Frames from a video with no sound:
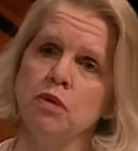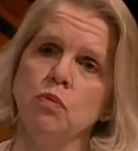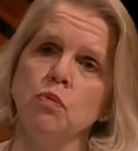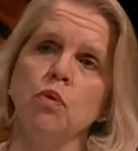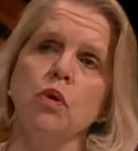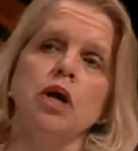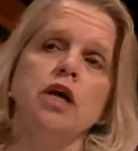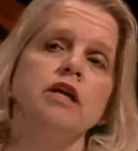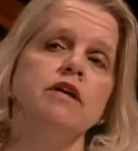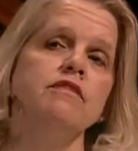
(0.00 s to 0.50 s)

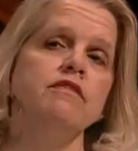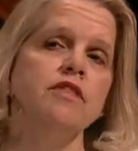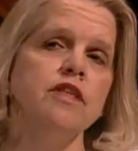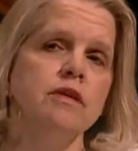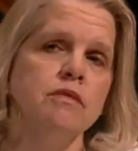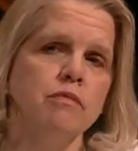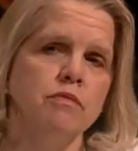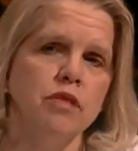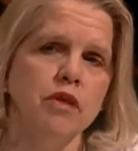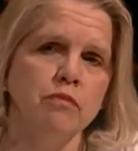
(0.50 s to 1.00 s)
one of
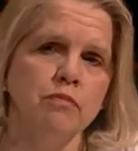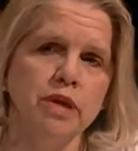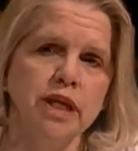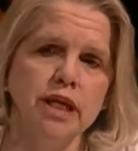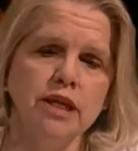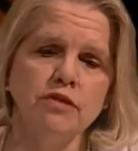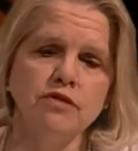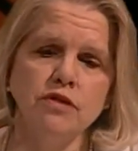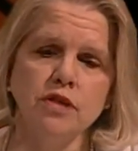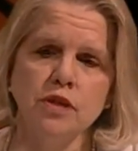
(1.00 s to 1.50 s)
the
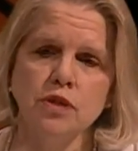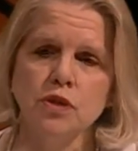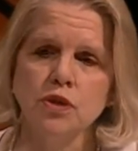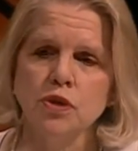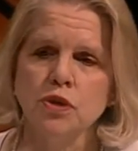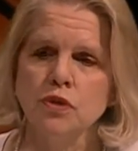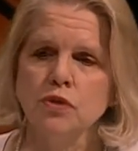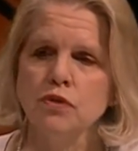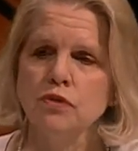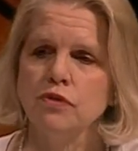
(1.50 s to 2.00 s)
biggest
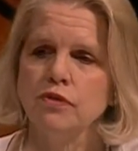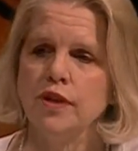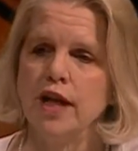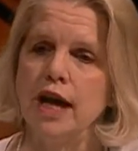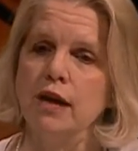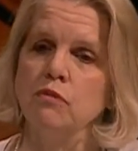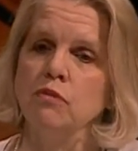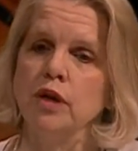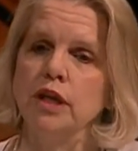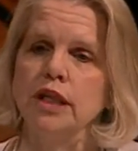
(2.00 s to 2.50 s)
issues
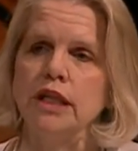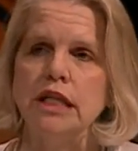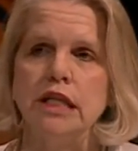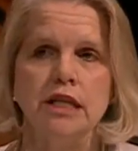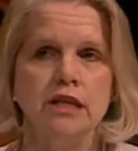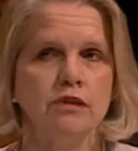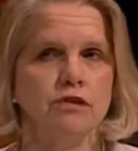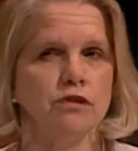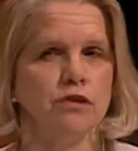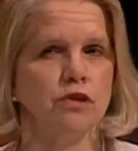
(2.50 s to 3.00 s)
that really
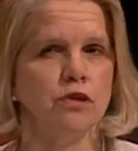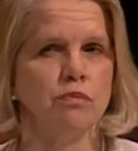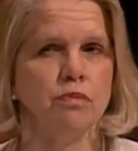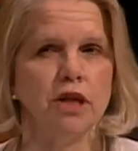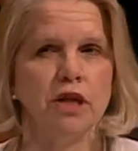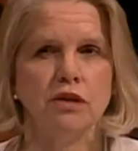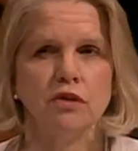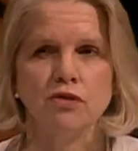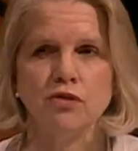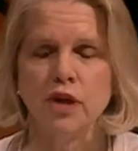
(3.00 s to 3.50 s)
needs to
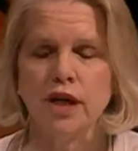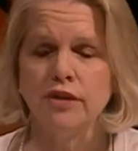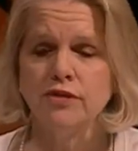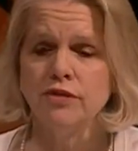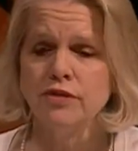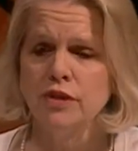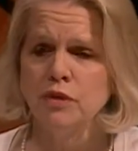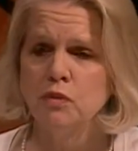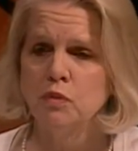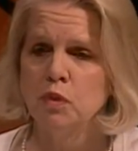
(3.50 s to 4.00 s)
be
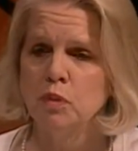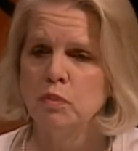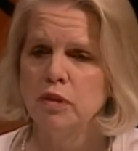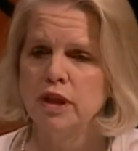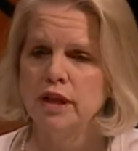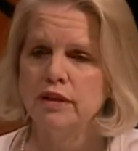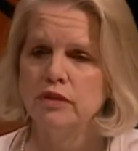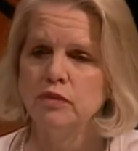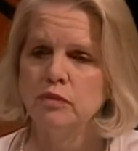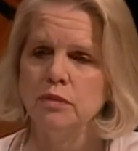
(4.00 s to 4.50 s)
addressed in
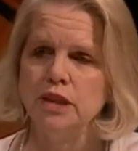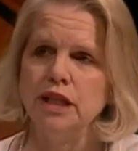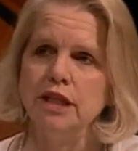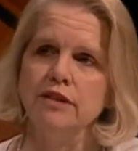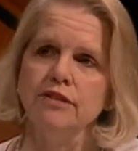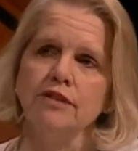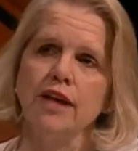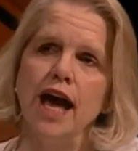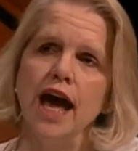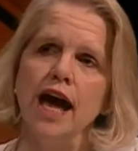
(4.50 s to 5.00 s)
replacement
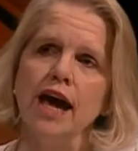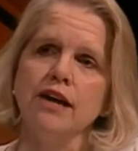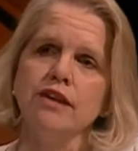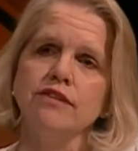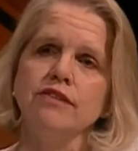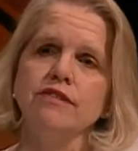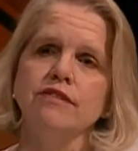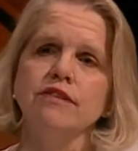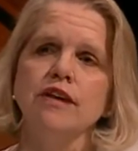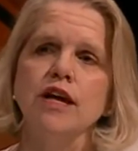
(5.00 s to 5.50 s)
is how to
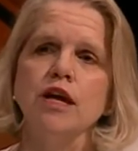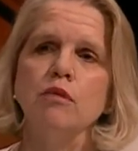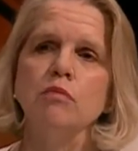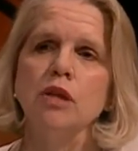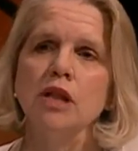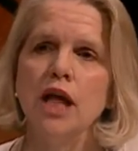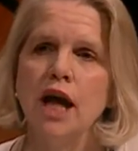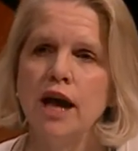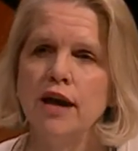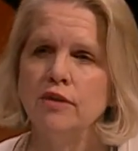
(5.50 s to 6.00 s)

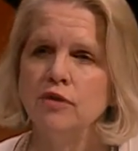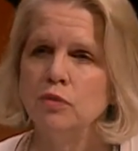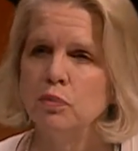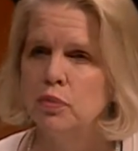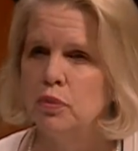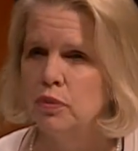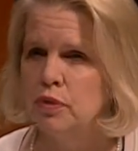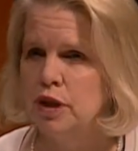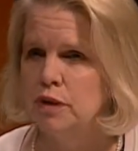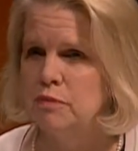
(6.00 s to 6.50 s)
stabilize
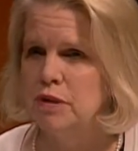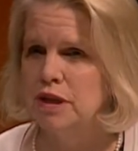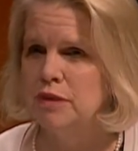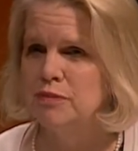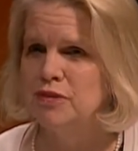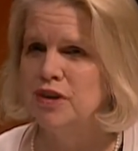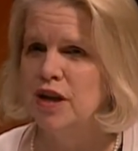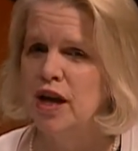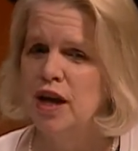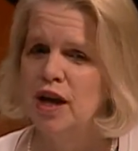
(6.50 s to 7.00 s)

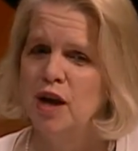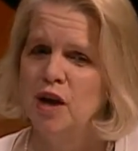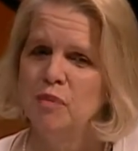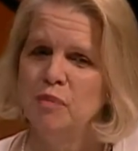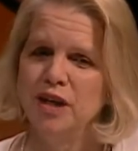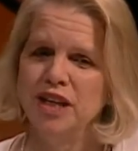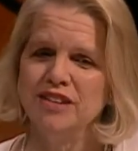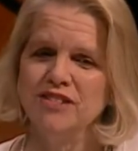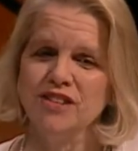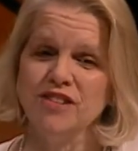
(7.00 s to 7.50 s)
premiums.
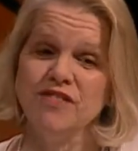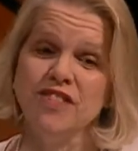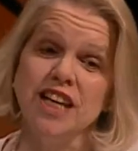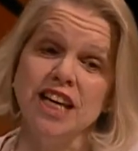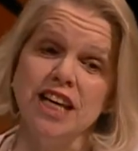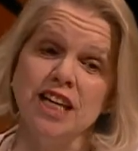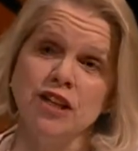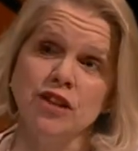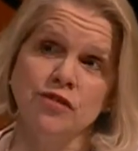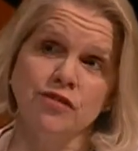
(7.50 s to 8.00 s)
Because if
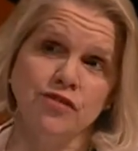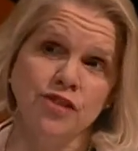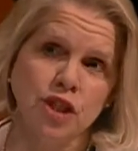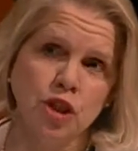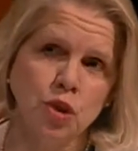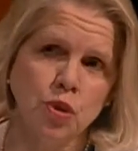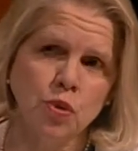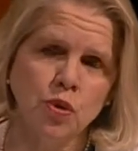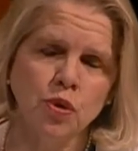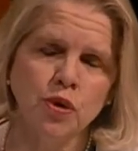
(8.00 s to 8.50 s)
the
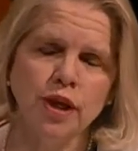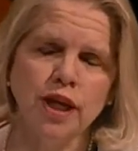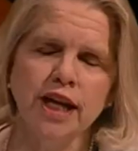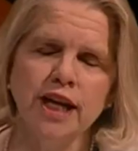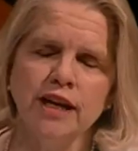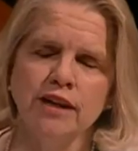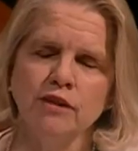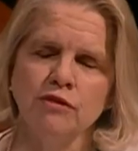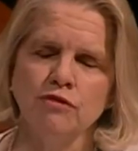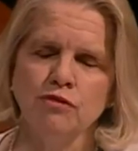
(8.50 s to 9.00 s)
individual
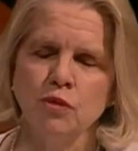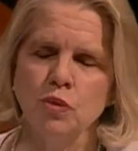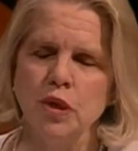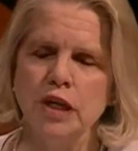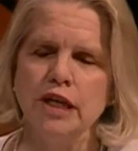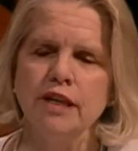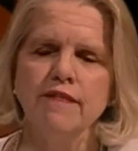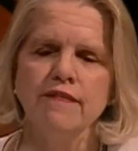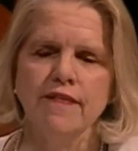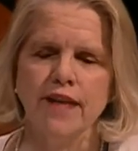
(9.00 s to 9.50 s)
can't
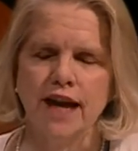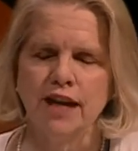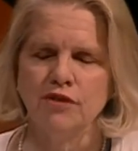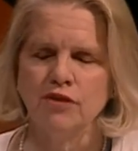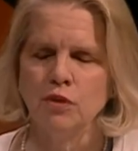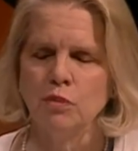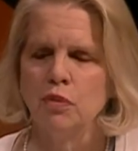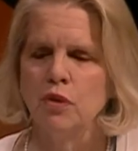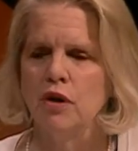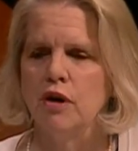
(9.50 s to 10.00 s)
afford it,
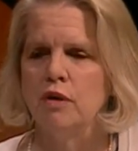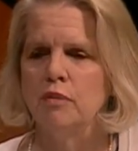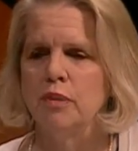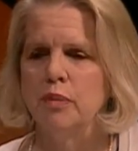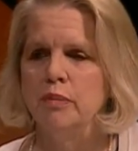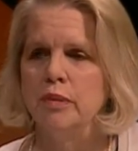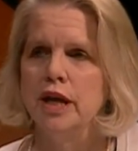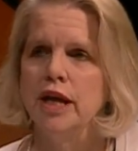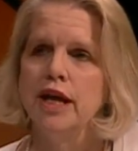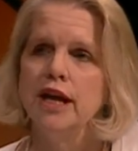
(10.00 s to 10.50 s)
that's a problem.